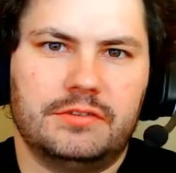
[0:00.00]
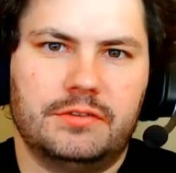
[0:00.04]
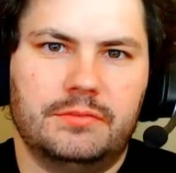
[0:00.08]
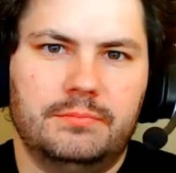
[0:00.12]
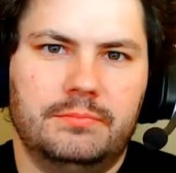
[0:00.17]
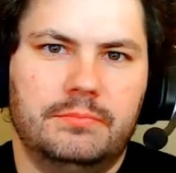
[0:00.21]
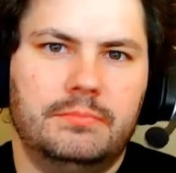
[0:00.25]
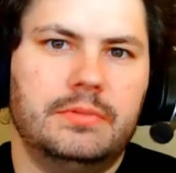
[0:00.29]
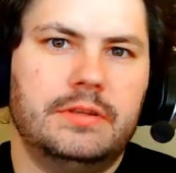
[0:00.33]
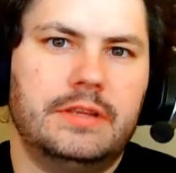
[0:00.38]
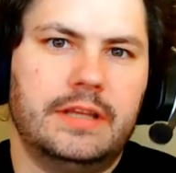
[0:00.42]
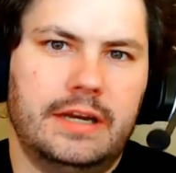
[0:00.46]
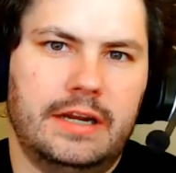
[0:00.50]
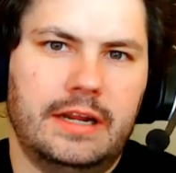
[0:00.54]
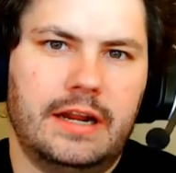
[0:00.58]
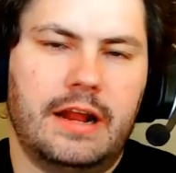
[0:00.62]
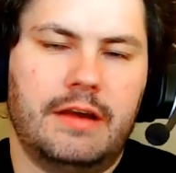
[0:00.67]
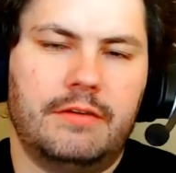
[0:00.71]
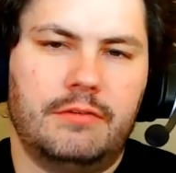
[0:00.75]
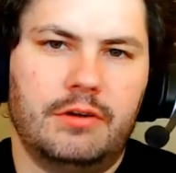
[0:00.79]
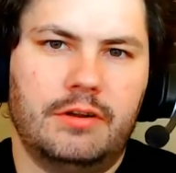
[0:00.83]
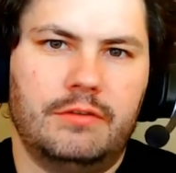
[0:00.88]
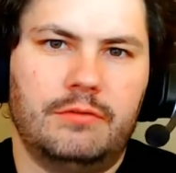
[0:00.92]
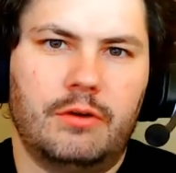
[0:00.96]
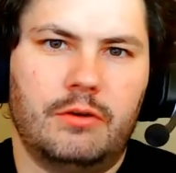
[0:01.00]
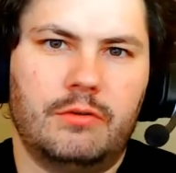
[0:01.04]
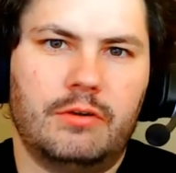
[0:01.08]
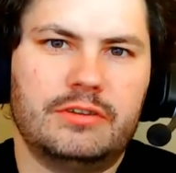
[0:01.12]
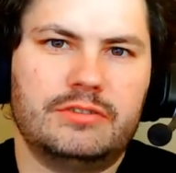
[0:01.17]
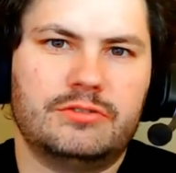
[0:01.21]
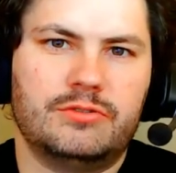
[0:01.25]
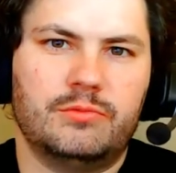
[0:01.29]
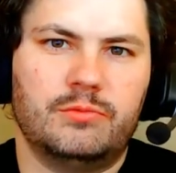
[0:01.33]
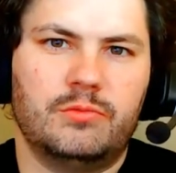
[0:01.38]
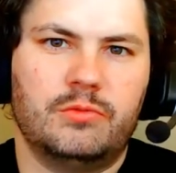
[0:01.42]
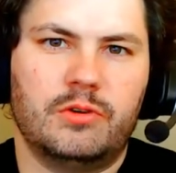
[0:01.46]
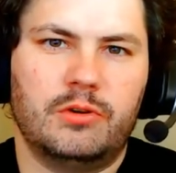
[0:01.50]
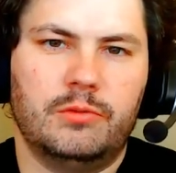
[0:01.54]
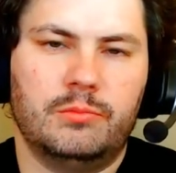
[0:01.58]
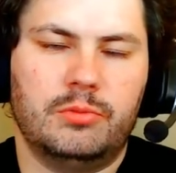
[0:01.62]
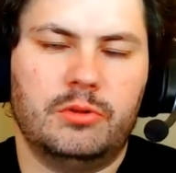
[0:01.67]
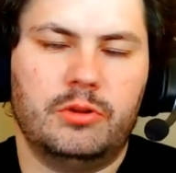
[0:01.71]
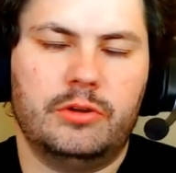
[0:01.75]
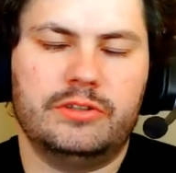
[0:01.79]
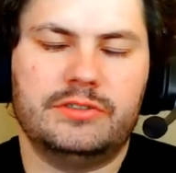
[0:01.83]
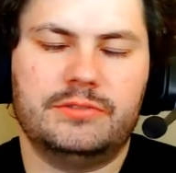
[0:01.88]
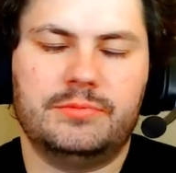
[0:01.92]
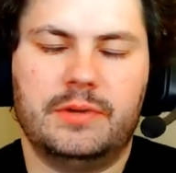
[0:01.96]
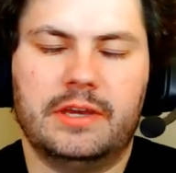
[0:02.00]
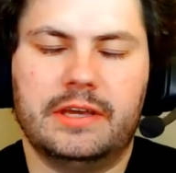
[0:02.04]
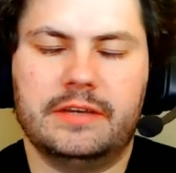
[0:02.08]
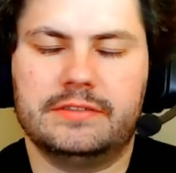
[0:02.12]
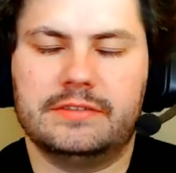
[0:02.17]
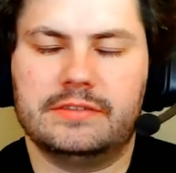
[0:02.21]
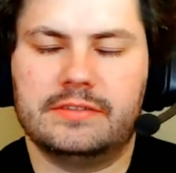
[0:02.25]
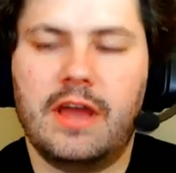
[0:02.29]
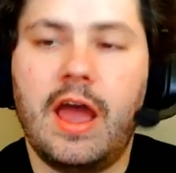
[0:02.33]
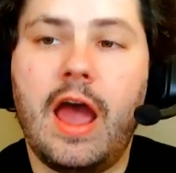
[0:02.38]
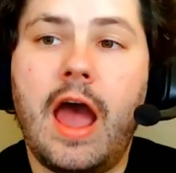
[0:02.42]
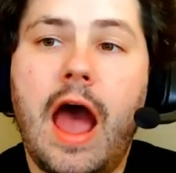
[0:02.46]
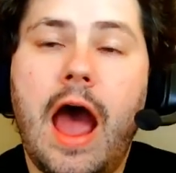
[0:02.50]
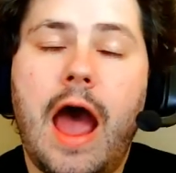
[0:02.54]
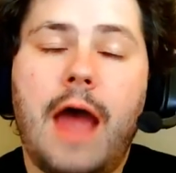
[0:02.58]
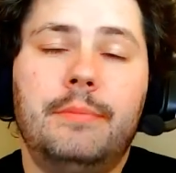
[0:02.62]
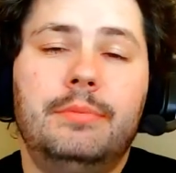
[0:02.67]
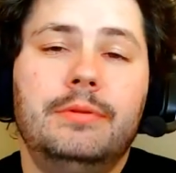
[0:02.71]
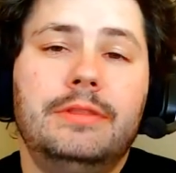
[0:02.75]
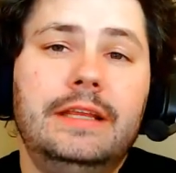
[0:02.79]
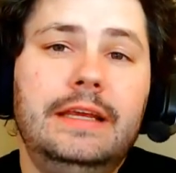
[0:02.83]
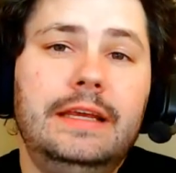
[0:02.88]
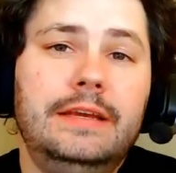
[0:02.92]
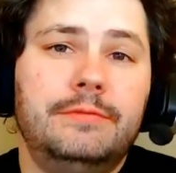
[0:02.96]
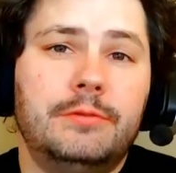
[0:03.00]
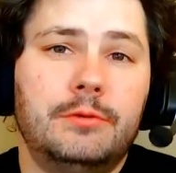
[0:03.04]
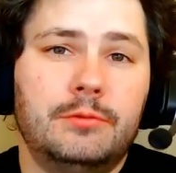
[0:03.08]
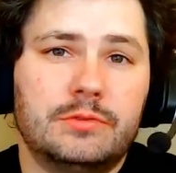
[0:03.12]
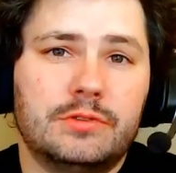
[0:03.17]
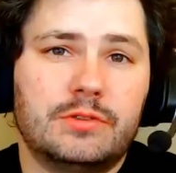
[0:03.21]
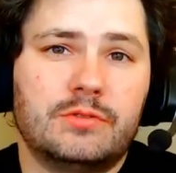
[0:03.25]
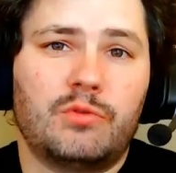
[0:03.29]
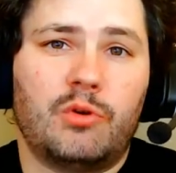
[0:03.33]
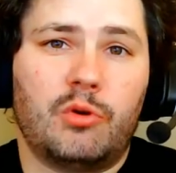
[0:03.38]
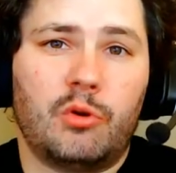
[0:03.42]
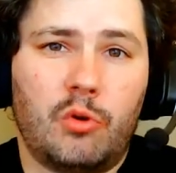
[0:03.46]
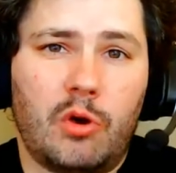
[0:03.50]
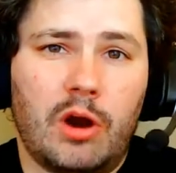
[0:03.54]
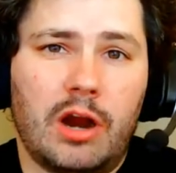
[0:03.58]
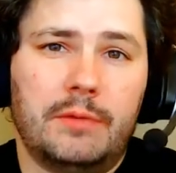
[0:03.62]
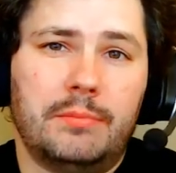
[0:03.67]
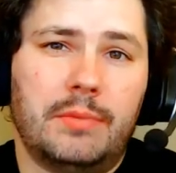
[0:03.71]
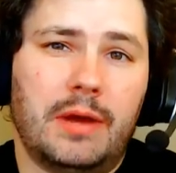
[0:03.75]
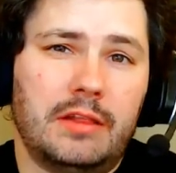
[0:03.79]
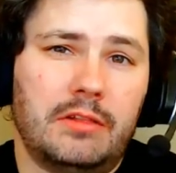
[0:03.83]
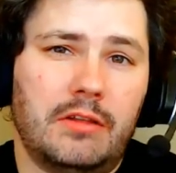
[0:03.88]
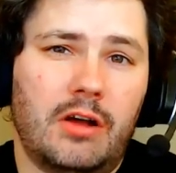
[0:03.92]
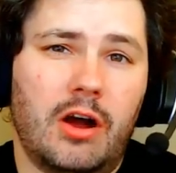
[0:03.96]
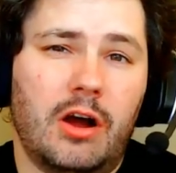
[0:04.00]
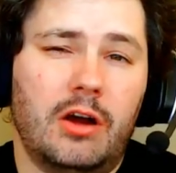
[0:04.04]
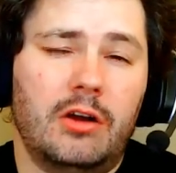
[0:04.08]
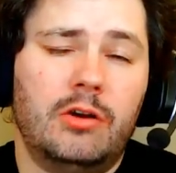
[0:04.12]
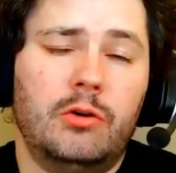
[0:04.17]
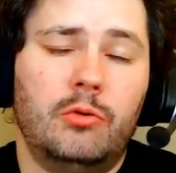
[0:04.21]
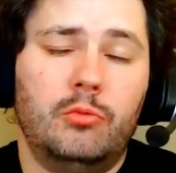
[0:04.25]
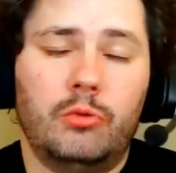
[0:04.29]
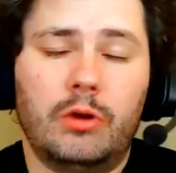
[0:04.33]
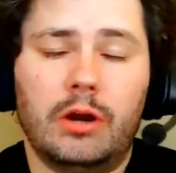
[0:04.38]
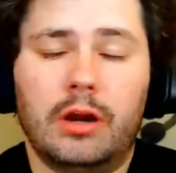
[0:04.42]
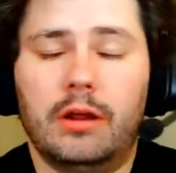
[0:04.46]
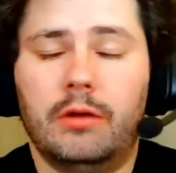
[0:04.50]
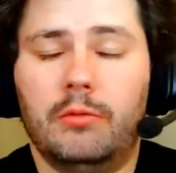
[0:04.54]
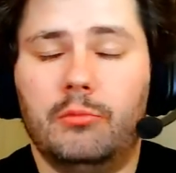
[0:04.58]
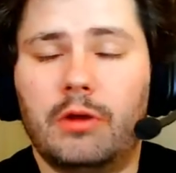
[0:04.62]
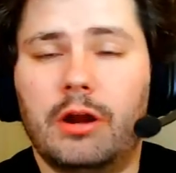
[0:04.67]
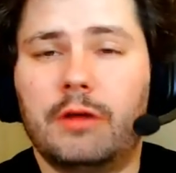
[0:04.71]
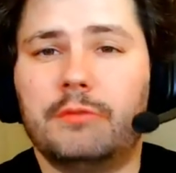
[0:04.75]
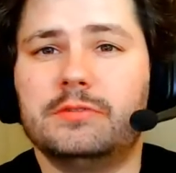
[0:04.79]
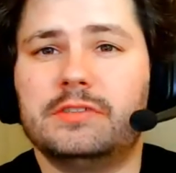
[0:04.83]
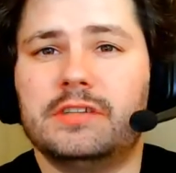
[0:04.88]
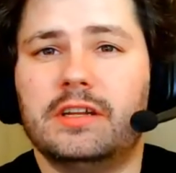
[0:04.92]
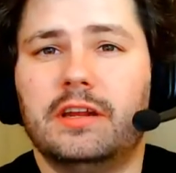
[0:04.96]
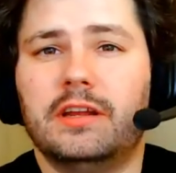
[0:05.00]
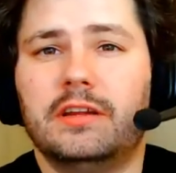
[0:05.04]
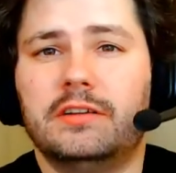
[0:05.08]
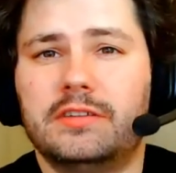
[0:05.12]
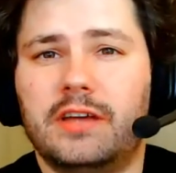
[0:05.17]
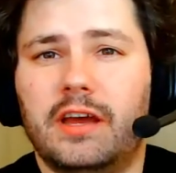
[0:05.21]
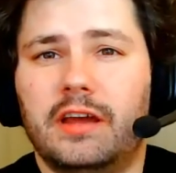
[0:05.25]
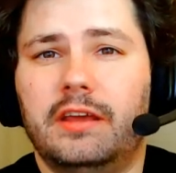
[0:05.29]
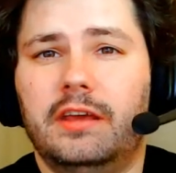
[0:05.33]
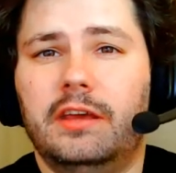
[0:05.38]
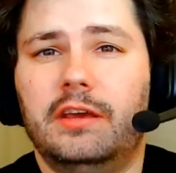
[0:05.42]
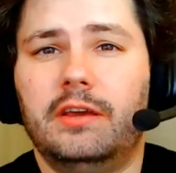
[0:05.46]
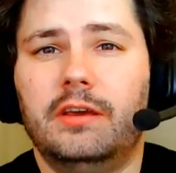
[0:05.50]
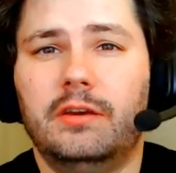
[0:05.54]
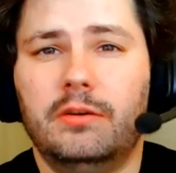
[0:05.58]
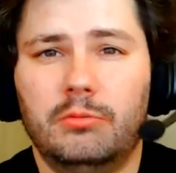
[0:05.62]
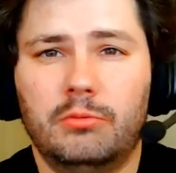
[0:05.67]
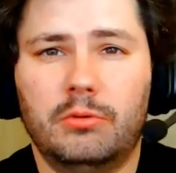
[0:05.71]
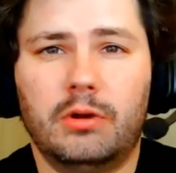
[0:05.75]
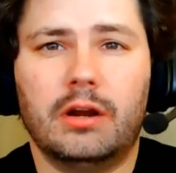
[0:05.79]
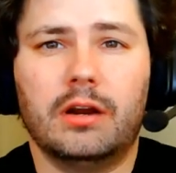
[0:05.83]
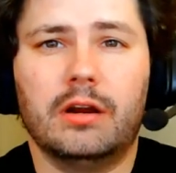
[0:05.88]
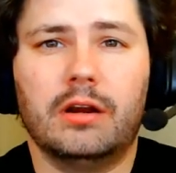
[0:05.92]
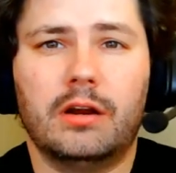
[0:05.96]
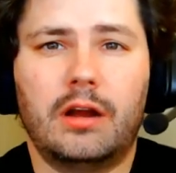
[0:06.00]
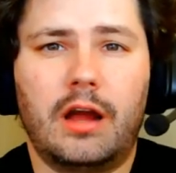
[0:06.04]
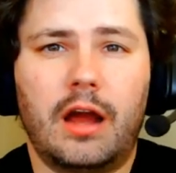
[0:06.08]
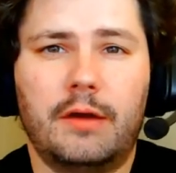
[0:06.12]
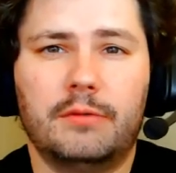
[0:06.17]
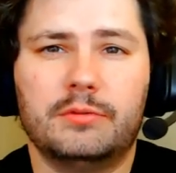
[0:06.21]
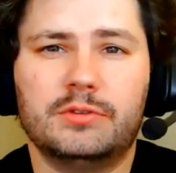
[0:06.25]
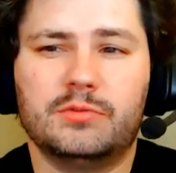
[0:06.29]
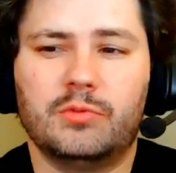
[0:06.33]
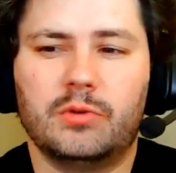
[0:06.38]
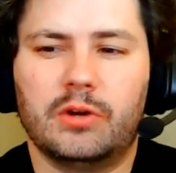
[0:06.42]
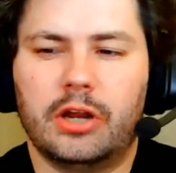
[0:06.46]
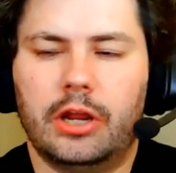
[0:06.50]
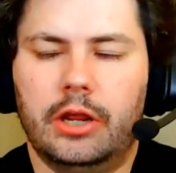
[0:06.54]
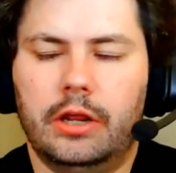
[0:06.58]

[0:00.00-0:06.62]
but they did have a restroom for employees because I believe it was required by law when I was in Kentucky where I was working.